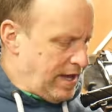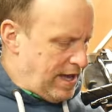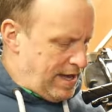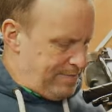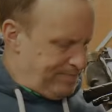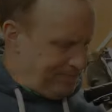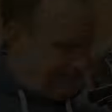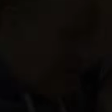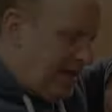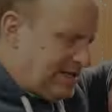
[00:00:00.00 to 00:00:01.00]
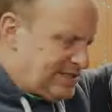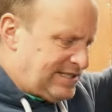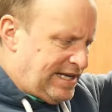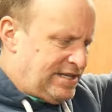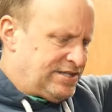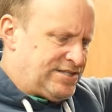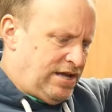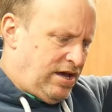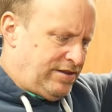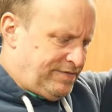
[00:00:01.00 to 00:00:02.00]
um, as I said at the
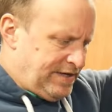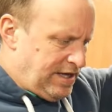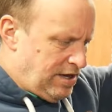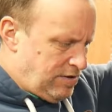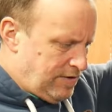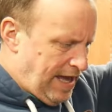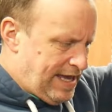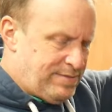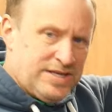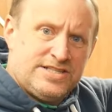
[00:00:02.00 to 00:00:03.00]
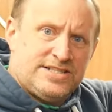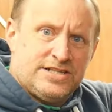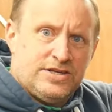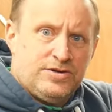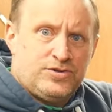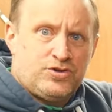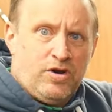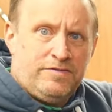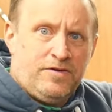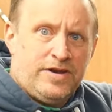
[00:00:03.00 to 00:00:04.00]
start of the video aim is to
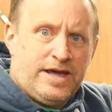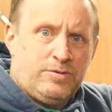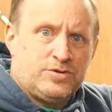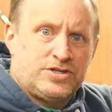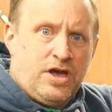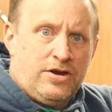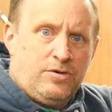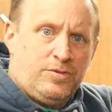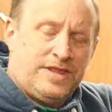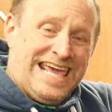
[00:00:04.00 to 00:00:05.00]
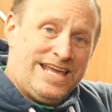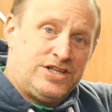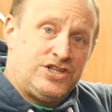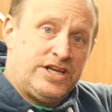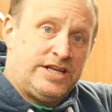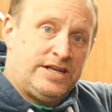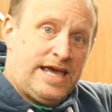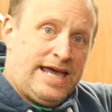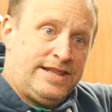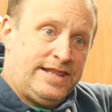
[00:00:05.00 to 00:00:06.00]
try and find out what's going on with the engine
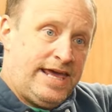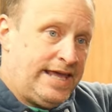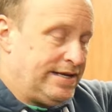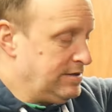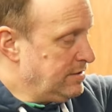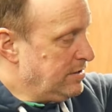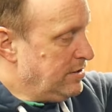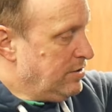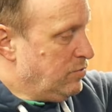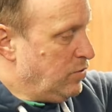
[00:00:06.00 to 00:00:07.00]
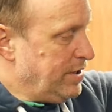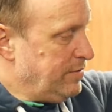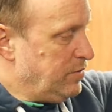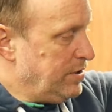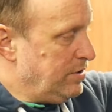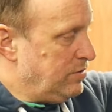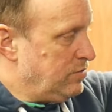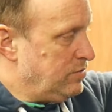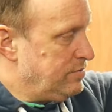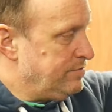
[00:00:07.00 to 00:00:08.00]
and then we
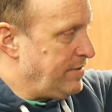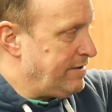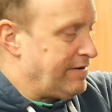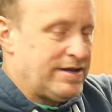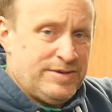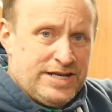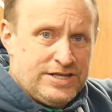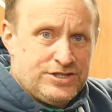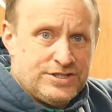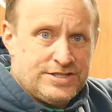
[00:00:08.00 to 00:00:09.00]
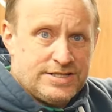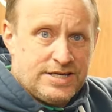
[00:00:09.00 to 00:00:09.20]
will make recommendations to the